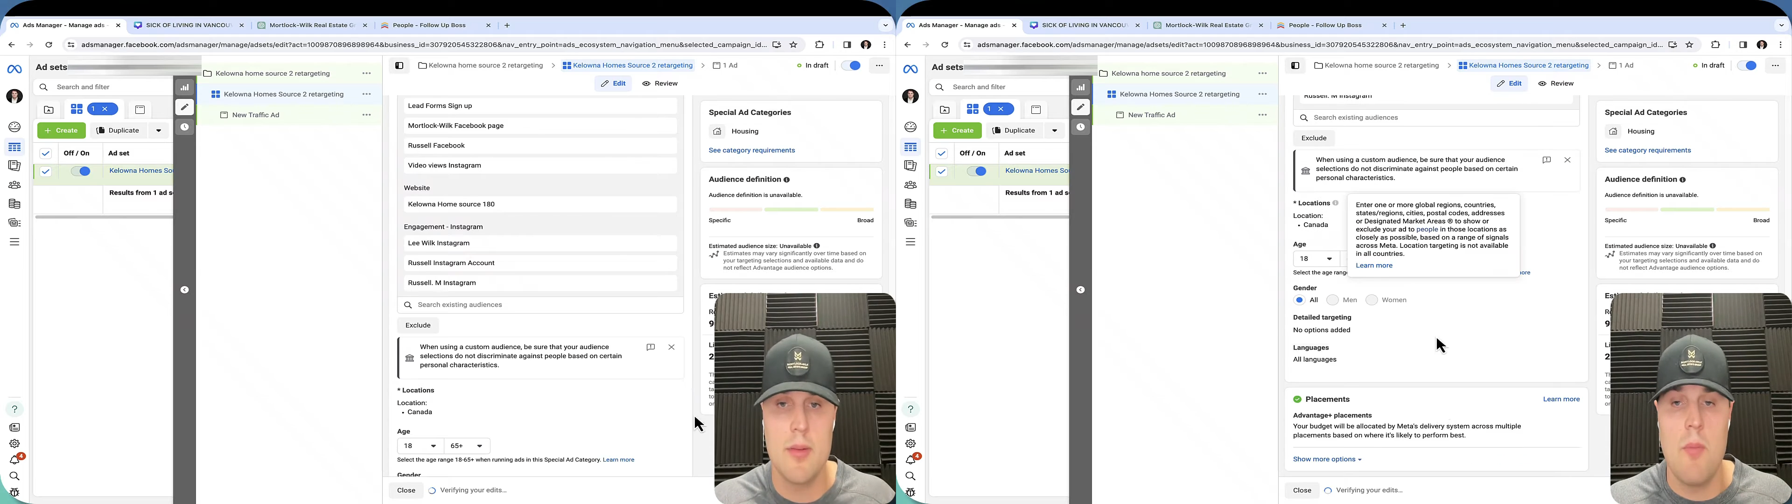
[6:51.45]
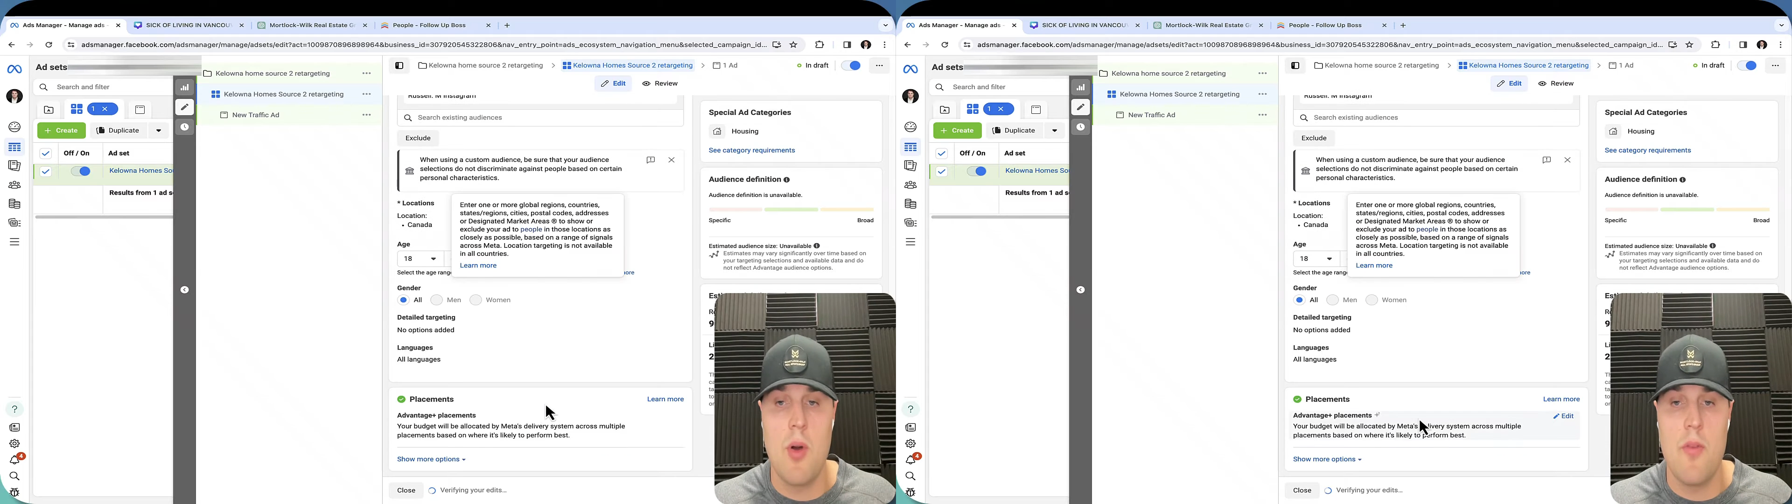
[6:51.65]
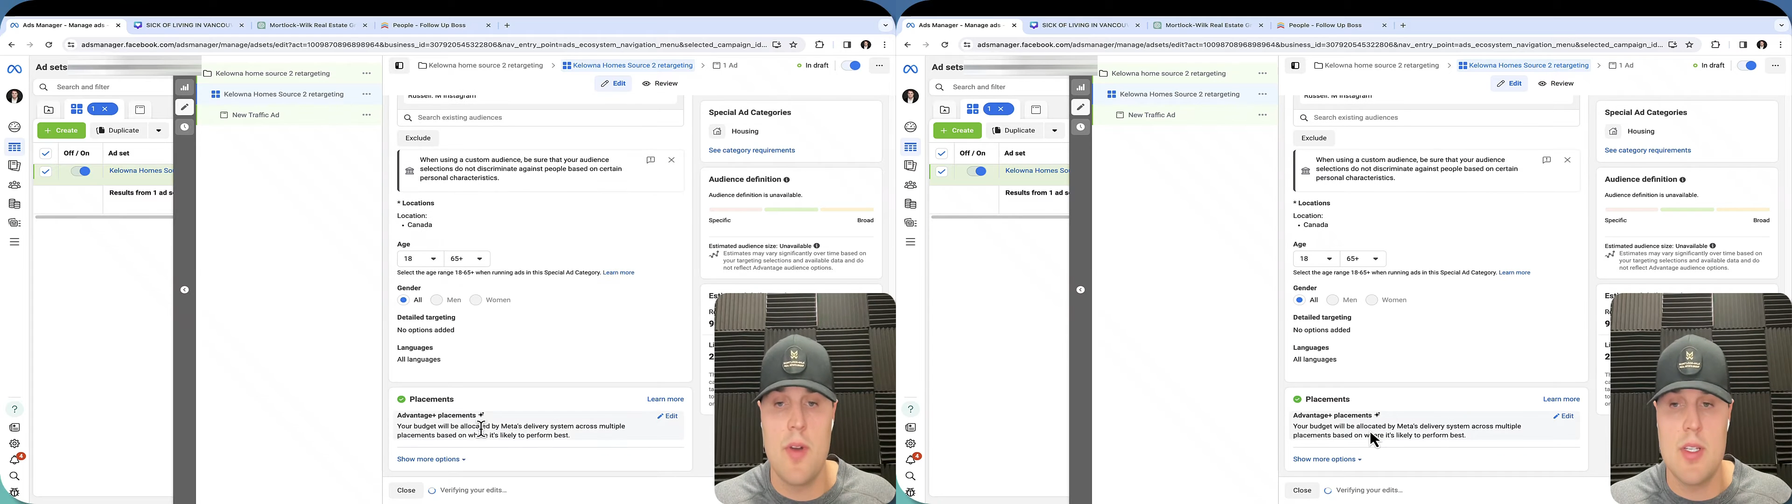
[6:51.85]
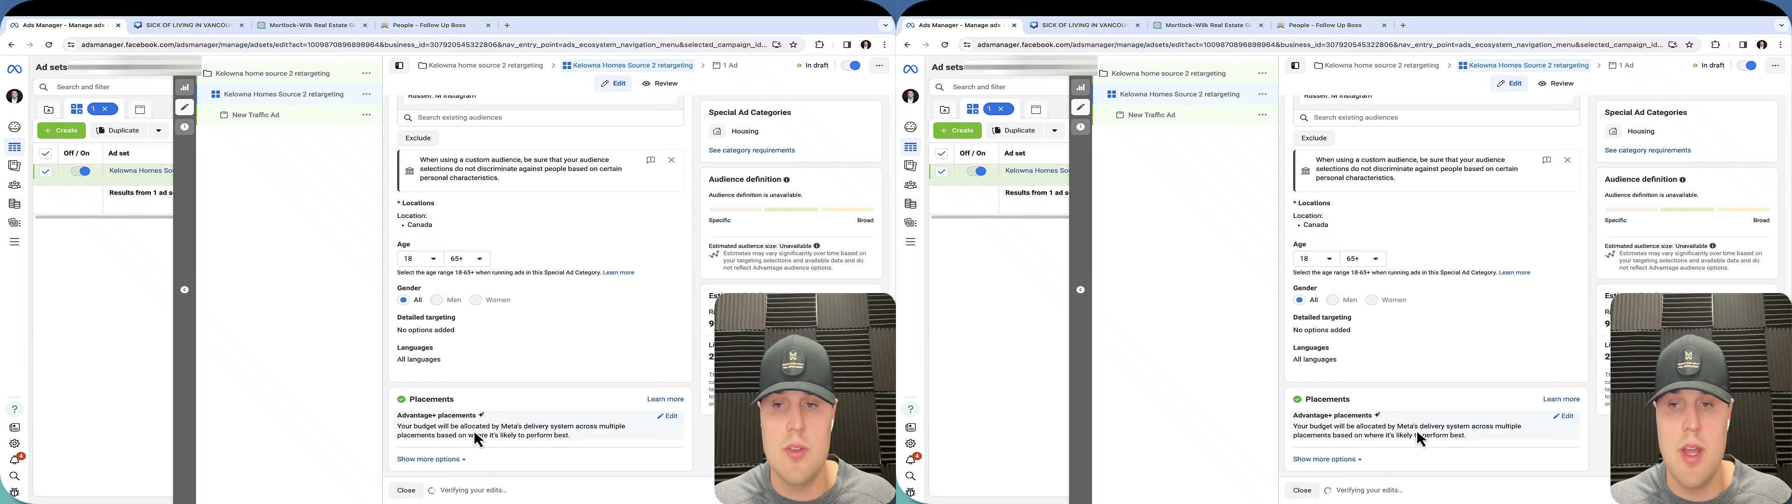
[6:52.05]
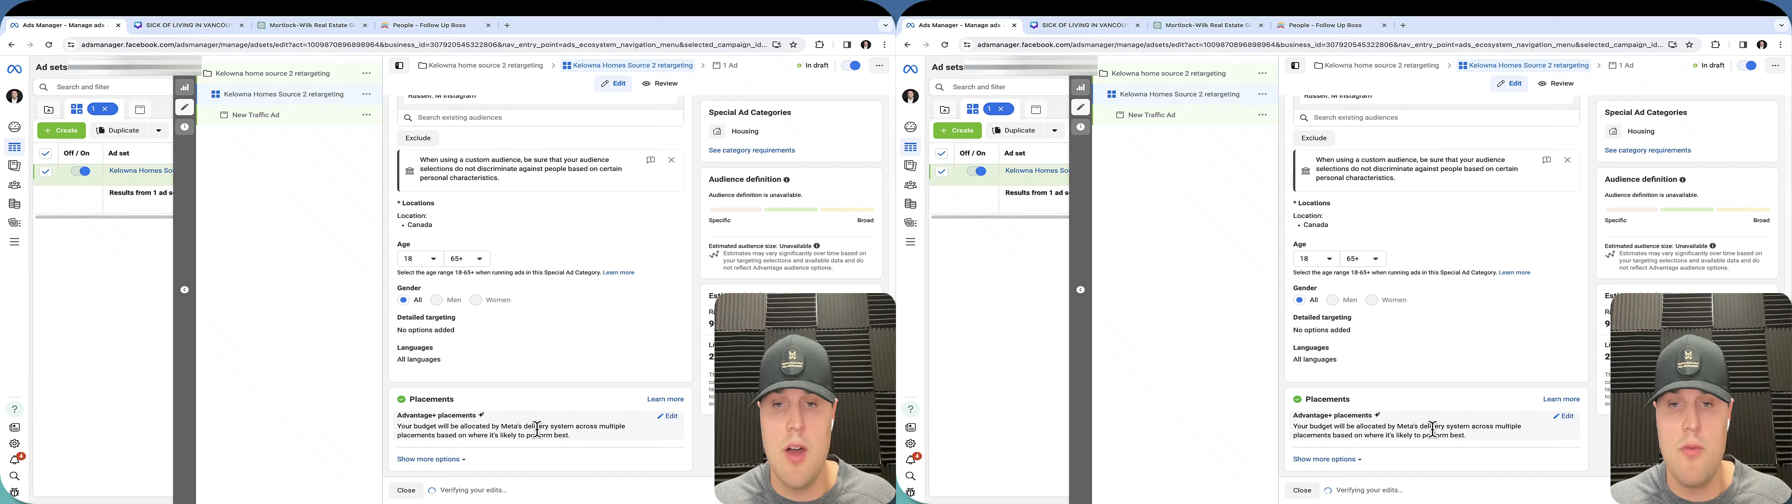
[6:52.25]
Okay, perfect.
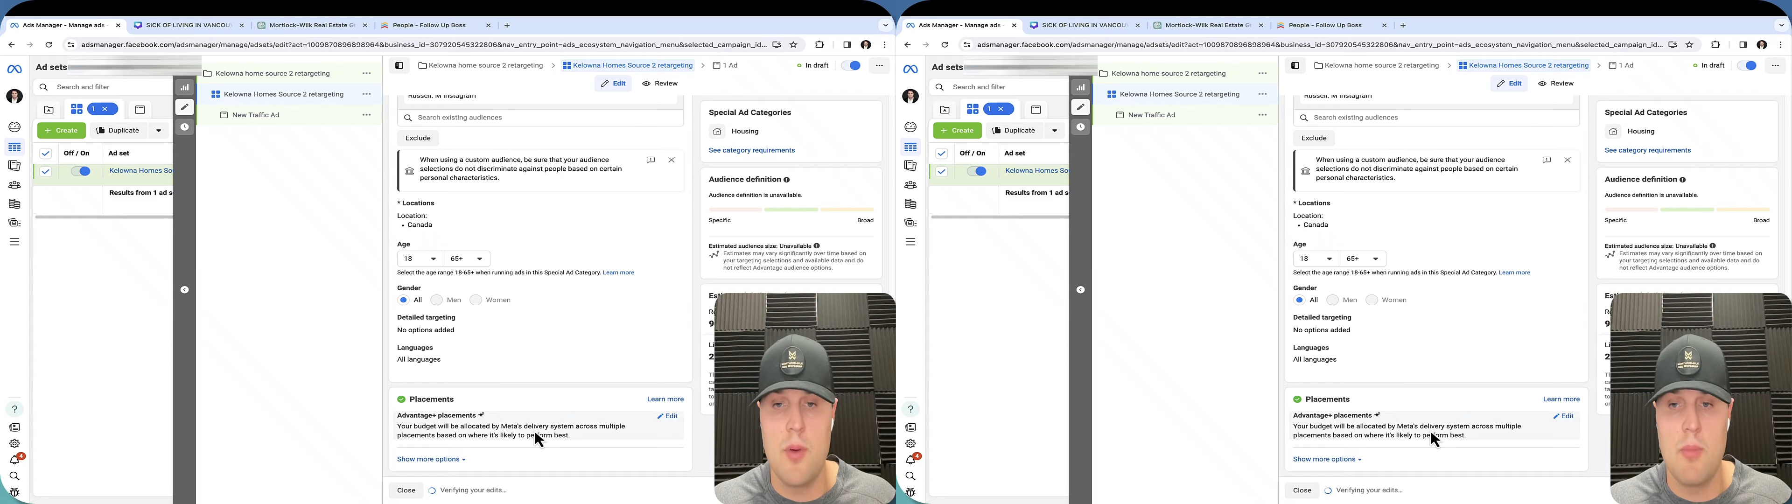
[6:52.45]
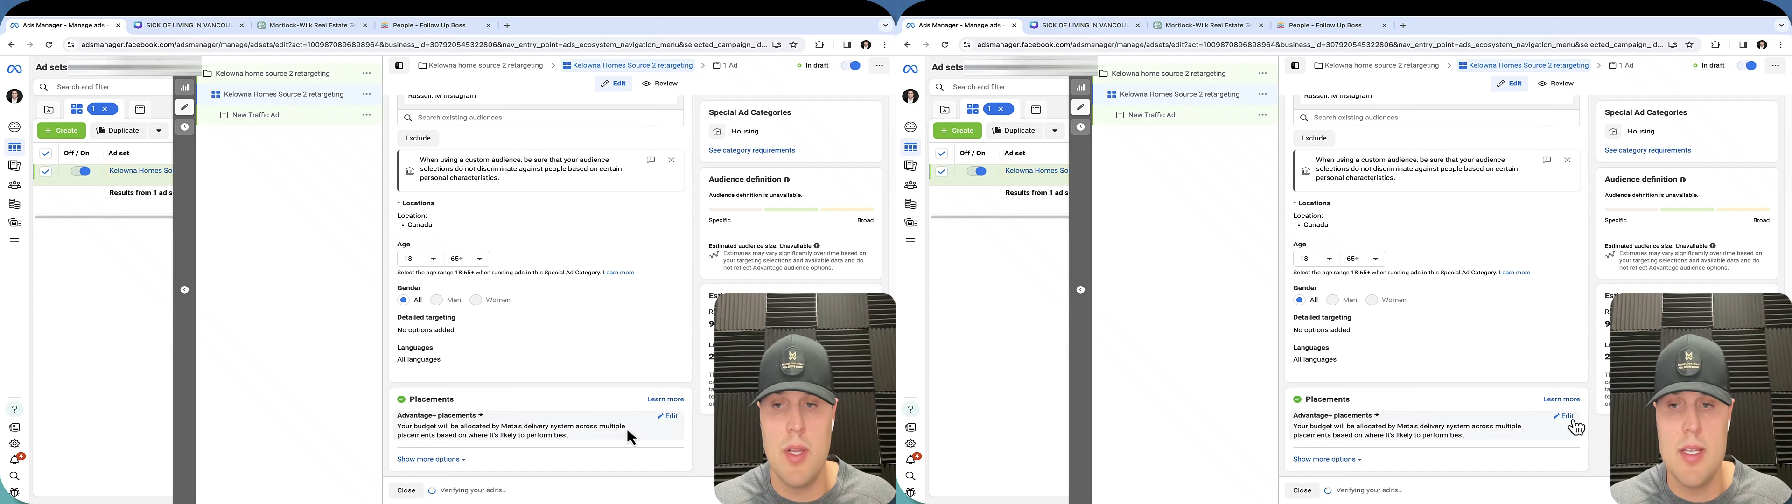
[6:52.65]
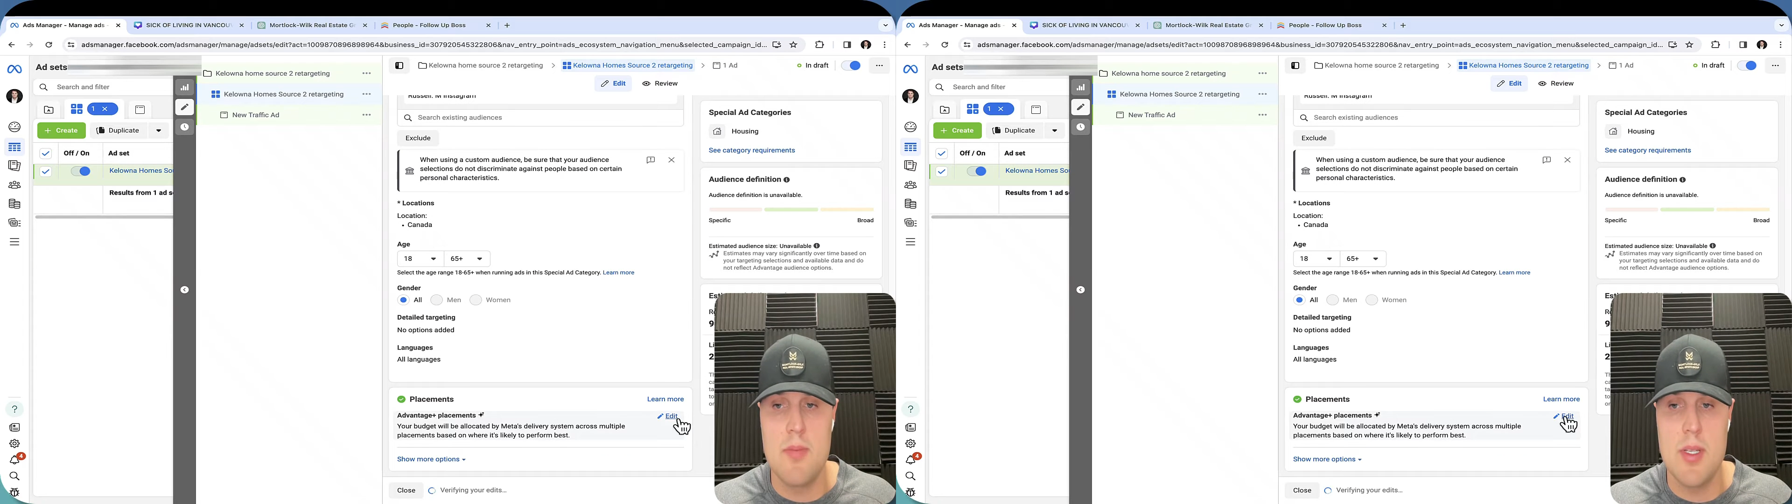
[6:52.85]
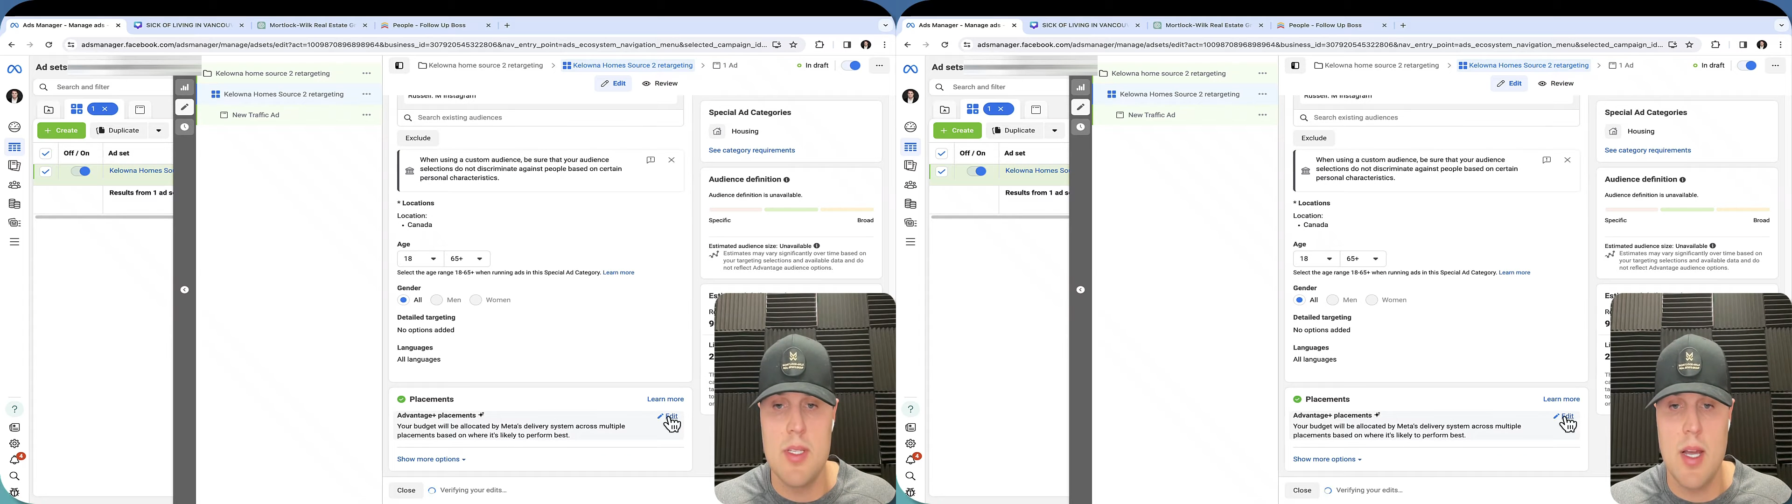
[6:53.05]
So now for placements,